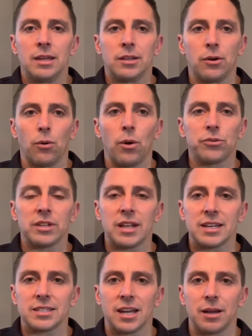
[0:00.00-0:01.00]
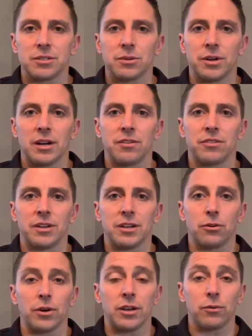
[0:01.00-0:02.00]
when was the last time someone ever
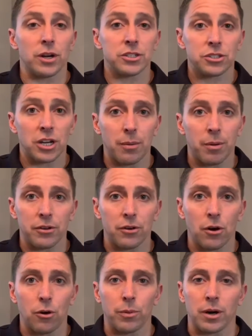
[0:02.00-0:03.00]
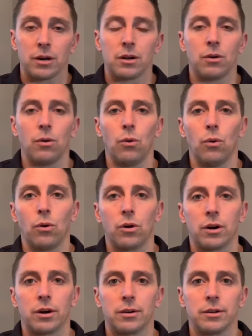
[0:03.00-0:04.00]
said, "Great rush job on your homework,"
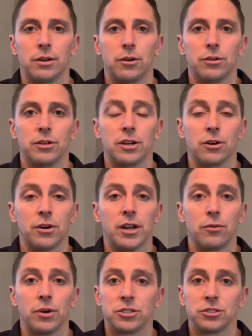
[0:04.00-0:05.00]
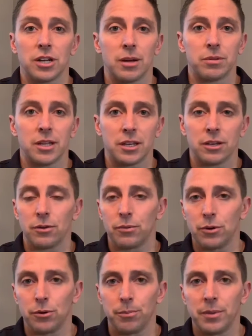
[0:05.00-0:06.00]
or "You did a great rush job cleaning your
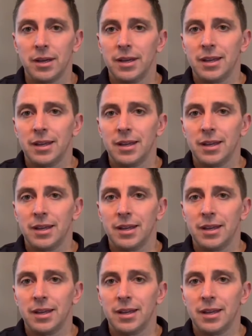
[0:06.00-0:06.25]
room"?